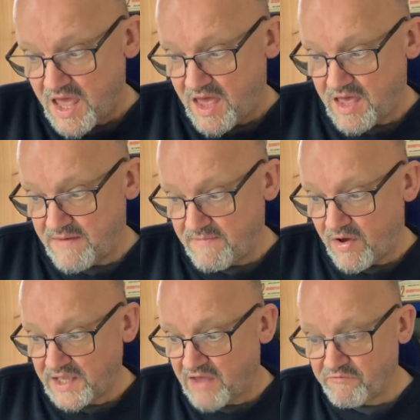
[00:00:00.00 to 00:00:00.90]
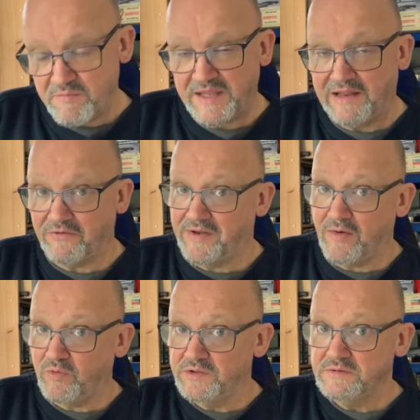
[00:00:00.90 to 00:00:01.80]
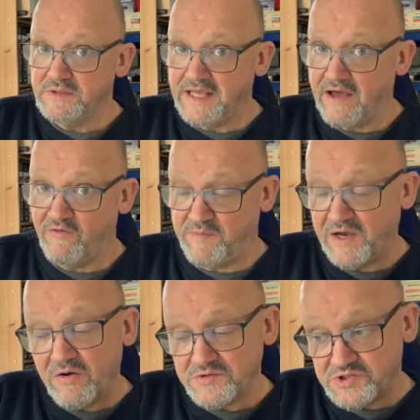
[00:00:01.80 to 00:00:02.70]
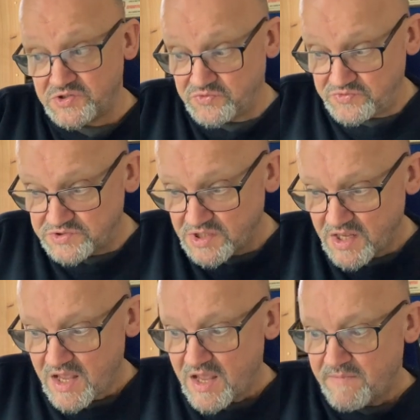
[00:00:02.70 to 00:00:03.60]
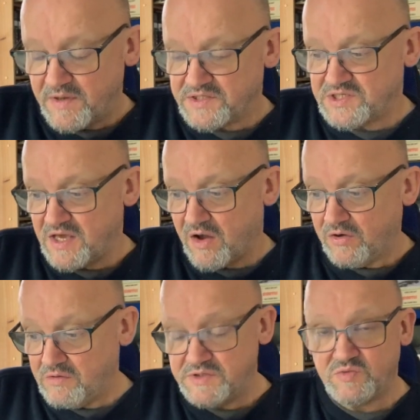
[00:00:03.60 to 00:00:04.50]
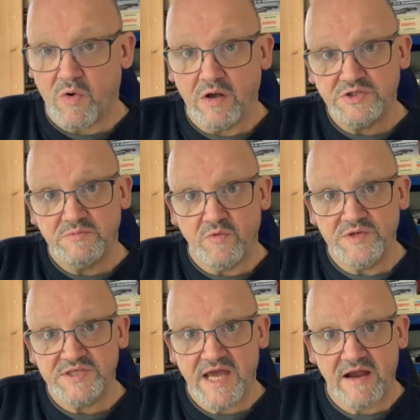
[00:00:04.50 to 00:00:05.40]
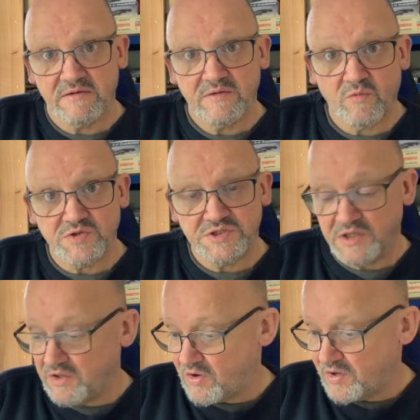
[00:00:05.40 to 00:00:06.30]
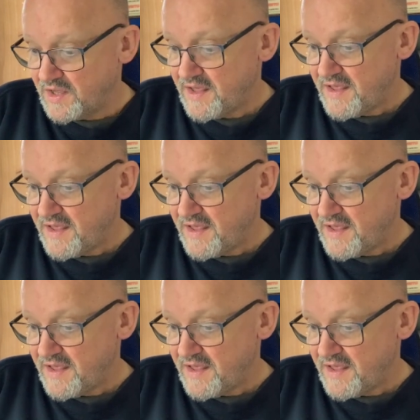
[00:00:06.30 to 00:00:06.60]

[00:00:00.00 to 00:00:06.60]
I haven't been in on that one yet. I've been in on Sue's, but I always watch. I'm always there watching along.